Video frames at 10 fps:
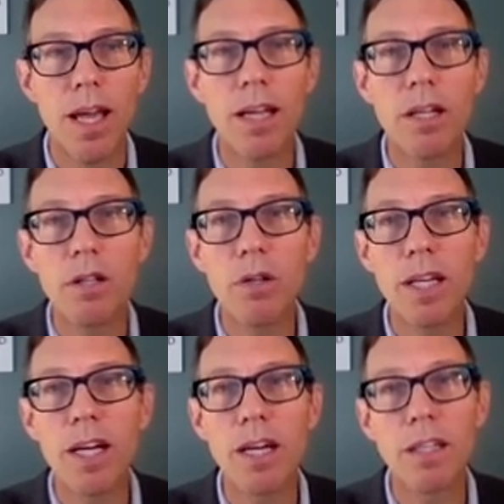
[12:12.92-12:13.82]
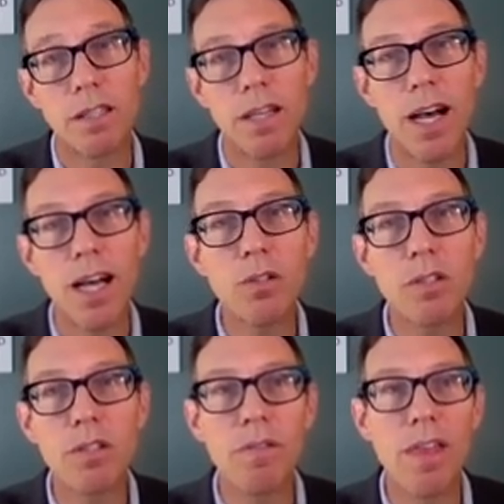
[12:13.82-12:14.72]
including
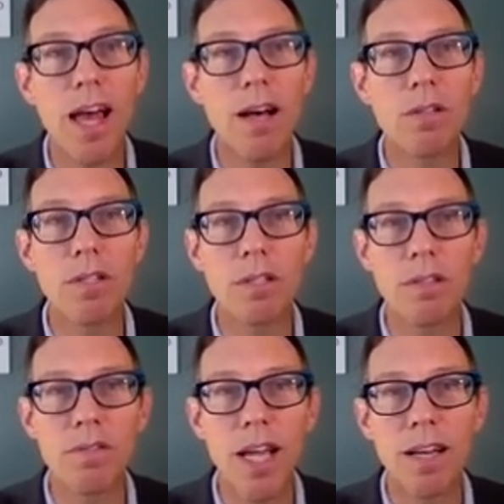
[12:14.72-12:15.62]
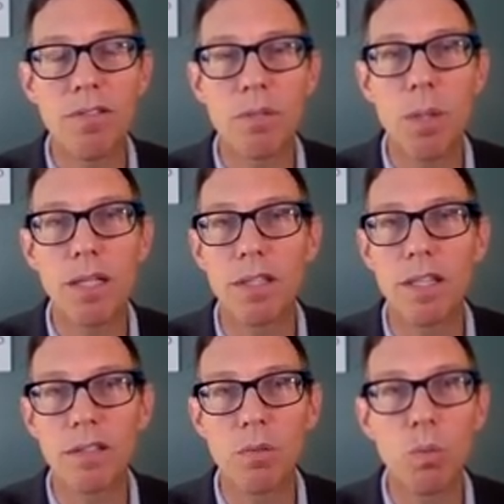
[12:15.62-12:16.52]
hundreds of thousands of native
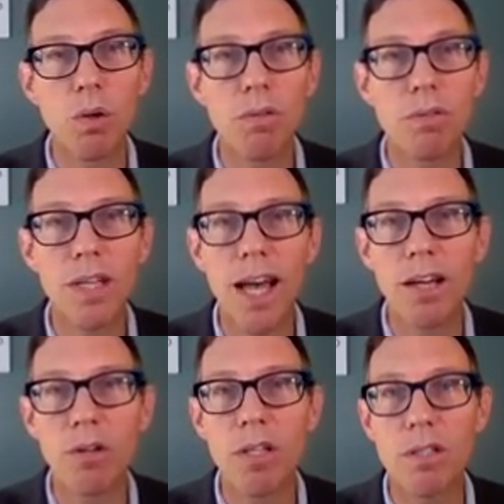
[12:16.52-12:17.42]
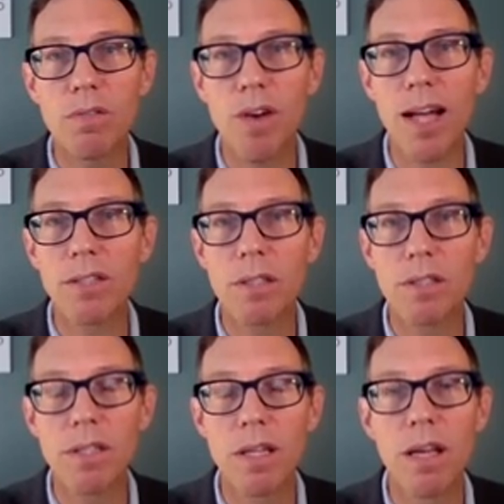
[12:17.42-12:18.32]
species: wolves, coyotes,
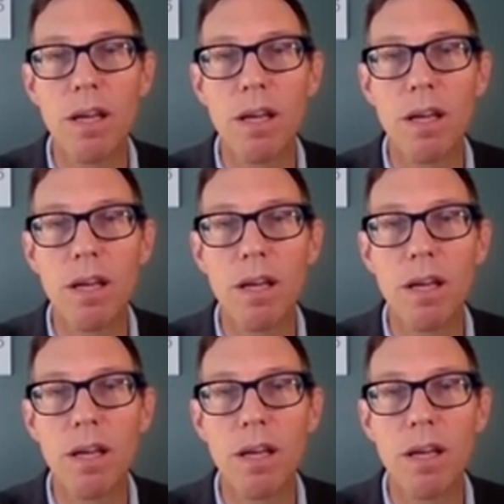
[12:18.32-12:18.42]
foxes,